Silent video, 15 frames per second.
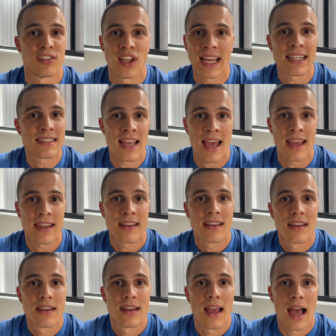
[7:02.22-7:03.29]
leg day,
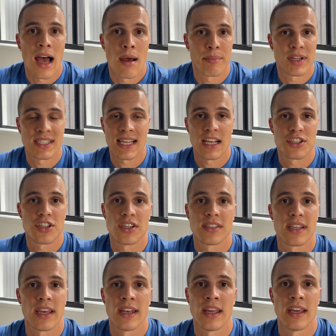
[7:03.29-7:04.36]
because that's just
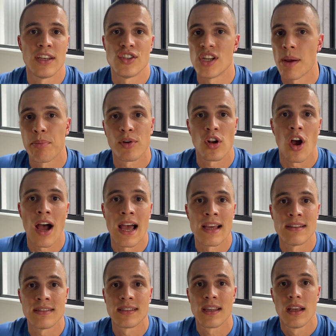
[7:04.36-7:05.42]
gonna
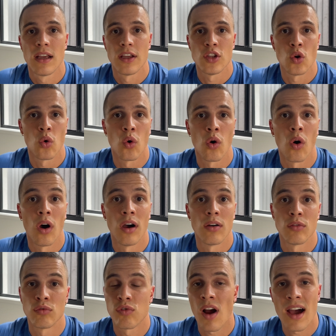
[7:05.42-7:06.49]
jeopardize your
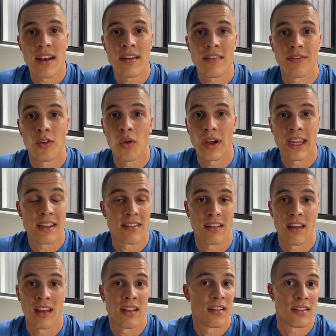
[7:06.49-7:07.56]
run for
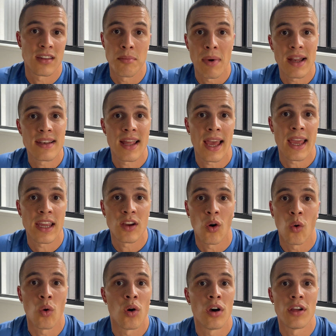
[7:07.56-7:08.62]
either the Monday
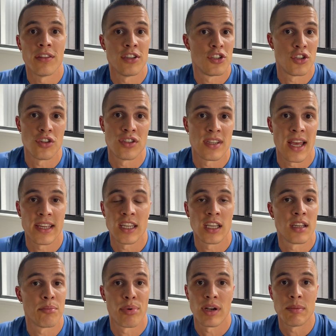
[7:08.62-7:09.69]
or the Tuesday. You
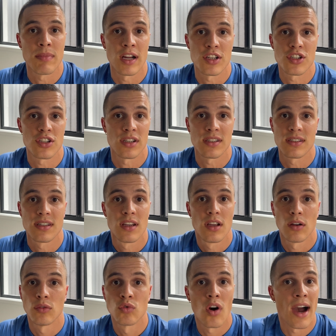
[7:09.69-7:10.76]
can pretty much just
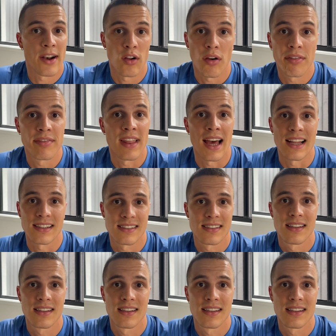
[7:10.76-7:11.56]
write off that